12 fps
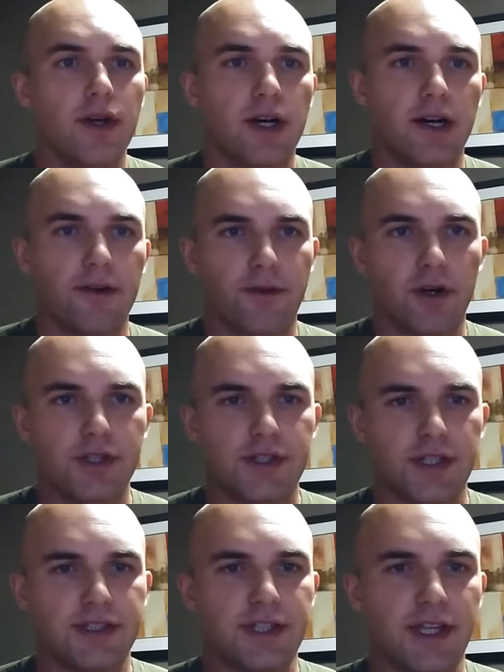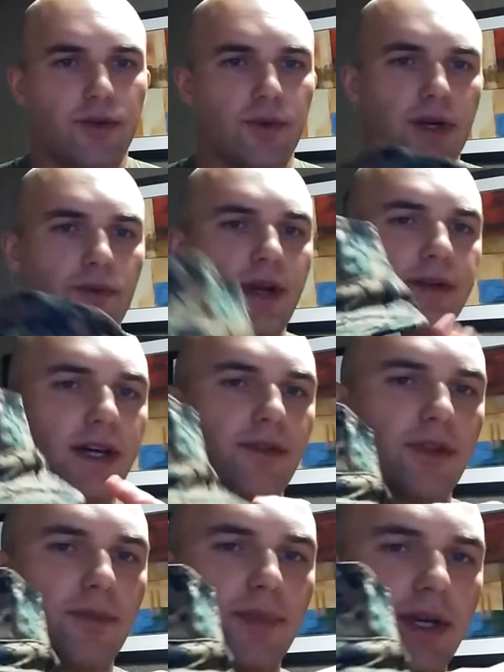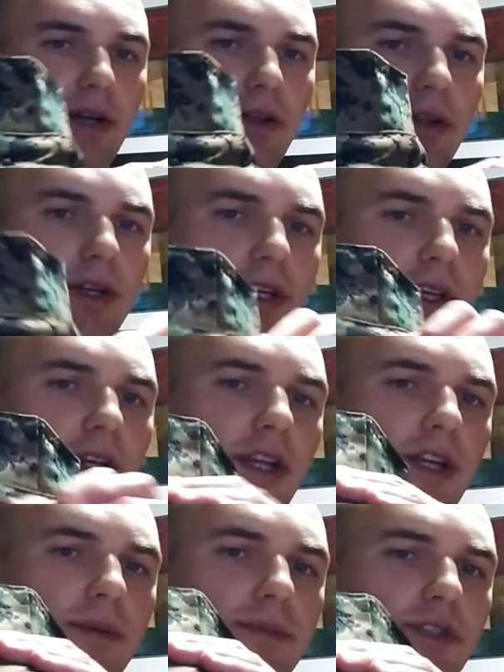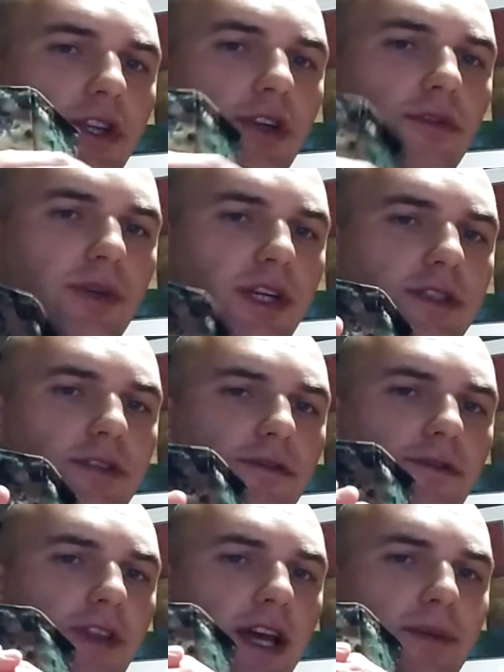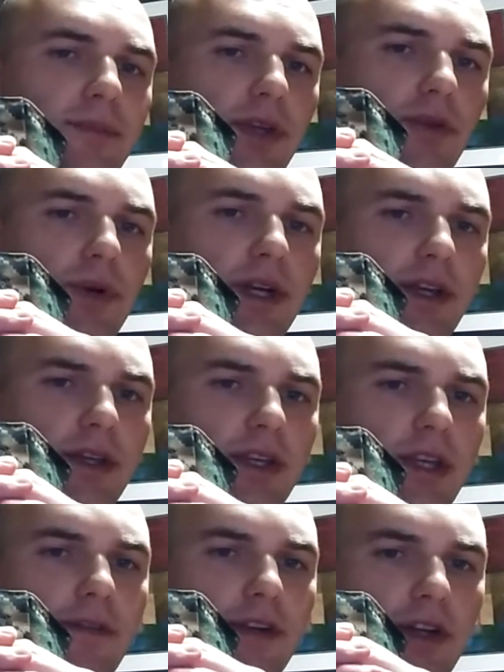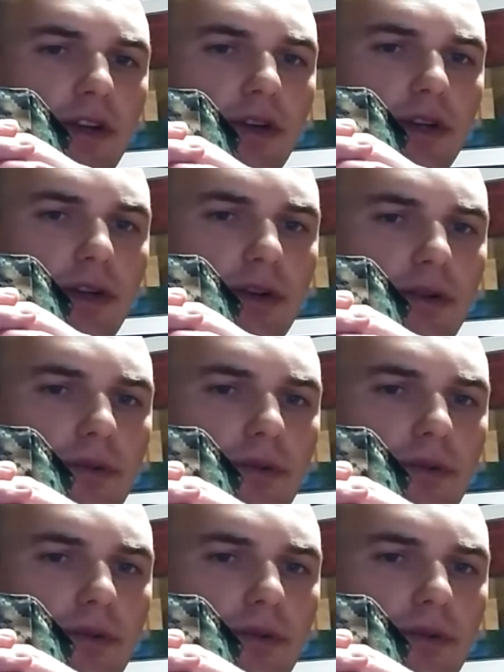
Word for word: Uh, first is that you want to round out the bill. It comes to you nice and flat, but you want to give it a good